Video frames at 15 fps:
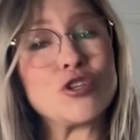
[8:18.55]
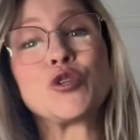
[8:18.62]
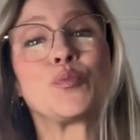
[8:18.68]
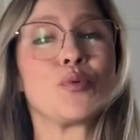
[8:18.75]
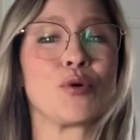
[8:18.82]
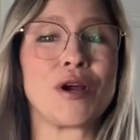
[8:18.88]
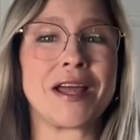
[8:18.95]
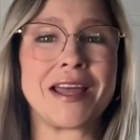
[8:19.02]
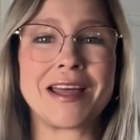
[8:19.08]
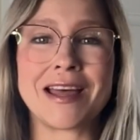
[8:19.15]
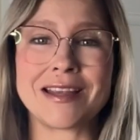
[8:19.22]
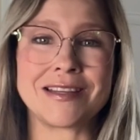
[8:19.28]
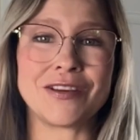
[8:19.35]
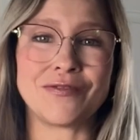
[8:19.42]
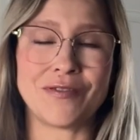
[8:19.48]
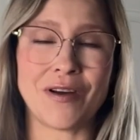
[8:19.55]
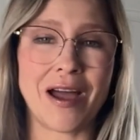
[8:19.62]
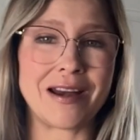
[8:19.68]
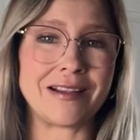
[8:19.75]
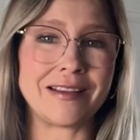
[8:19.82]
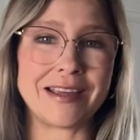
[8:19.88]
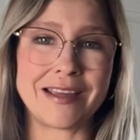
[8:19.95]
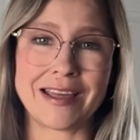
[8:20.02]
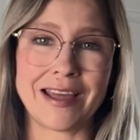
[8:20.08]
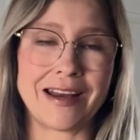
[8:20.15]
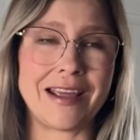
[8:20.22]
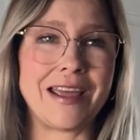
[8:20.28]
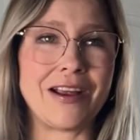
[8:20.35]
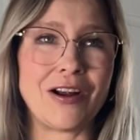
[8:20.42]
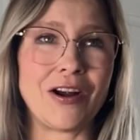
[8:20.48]
spring to finally get
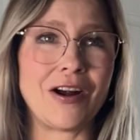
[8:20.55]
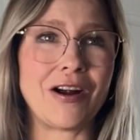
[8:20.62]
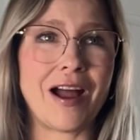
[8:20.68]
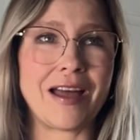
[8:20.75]
here.